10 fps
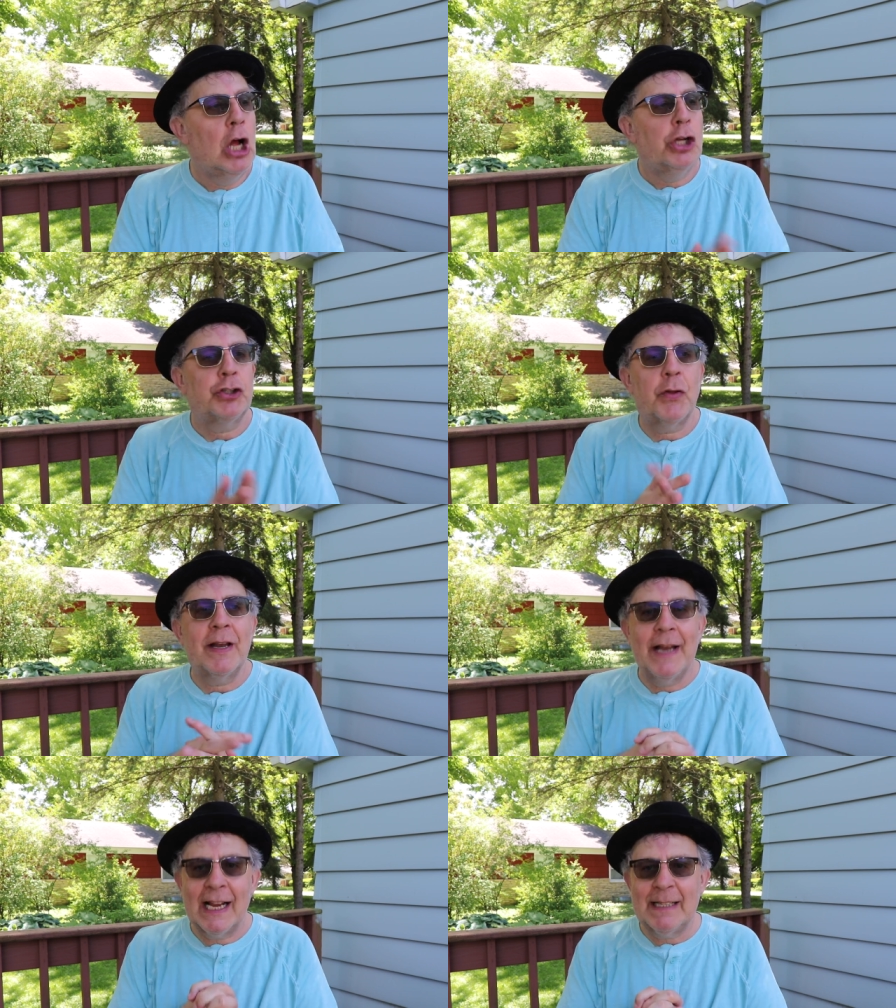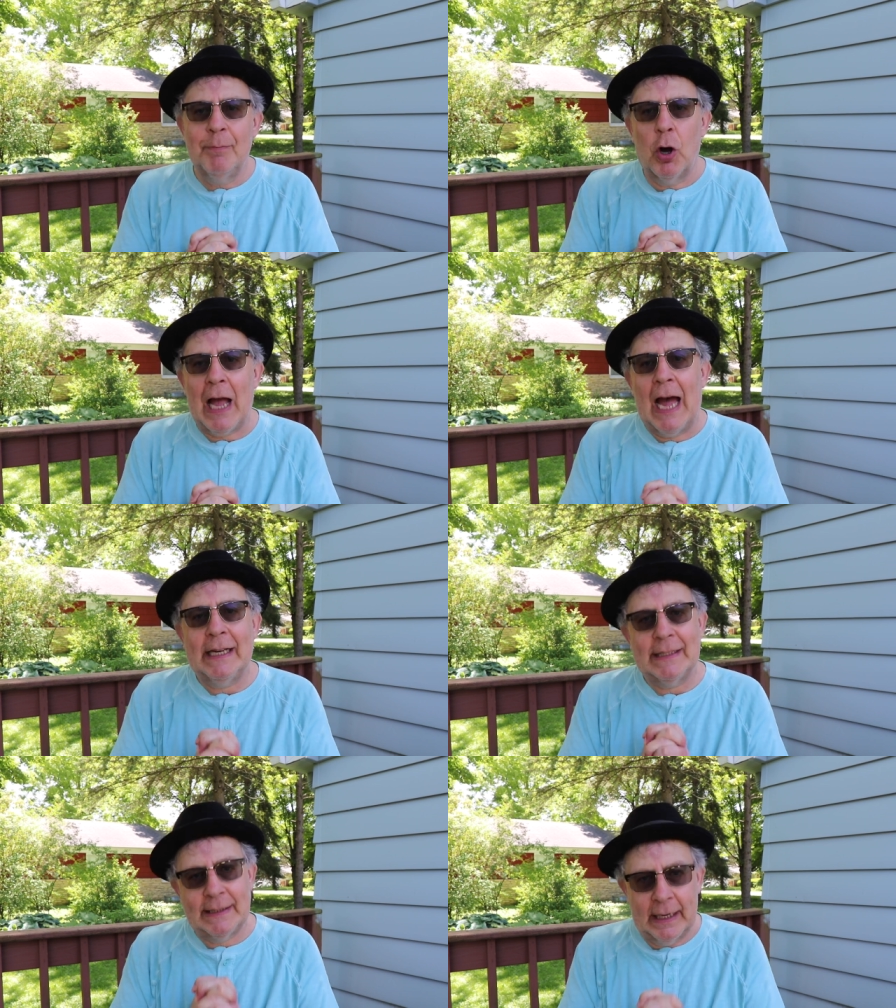So the next book I
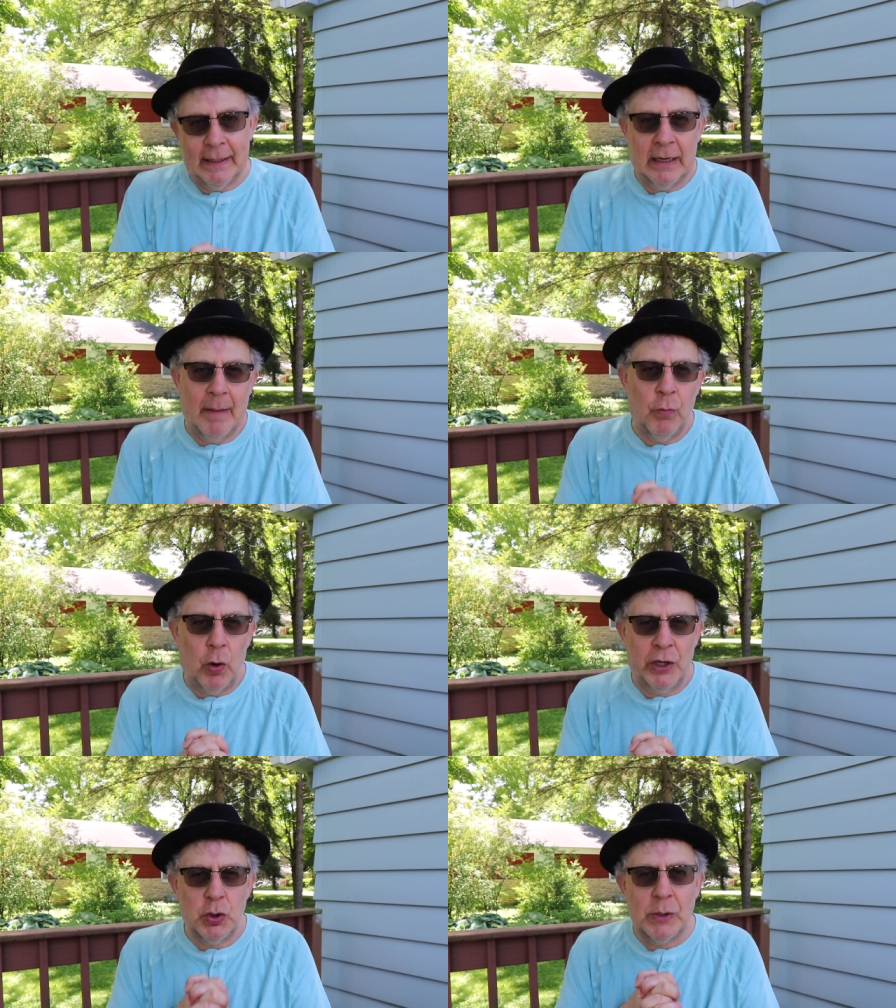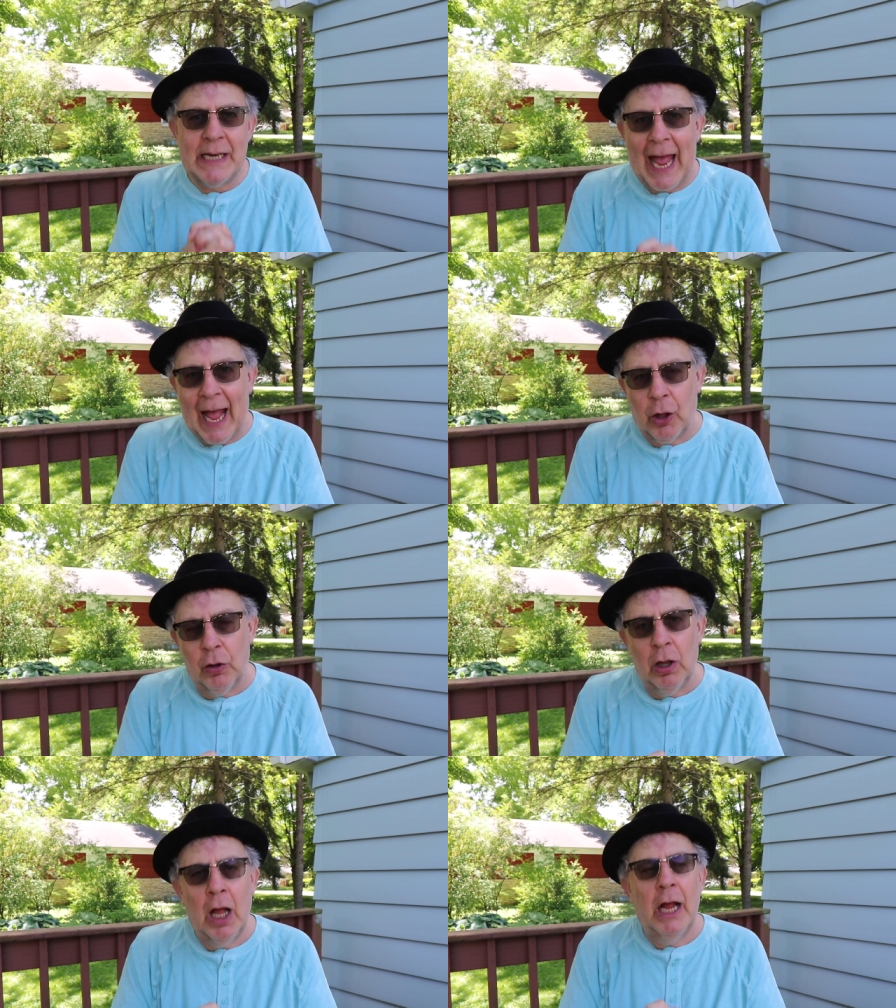decided I'm going to tackle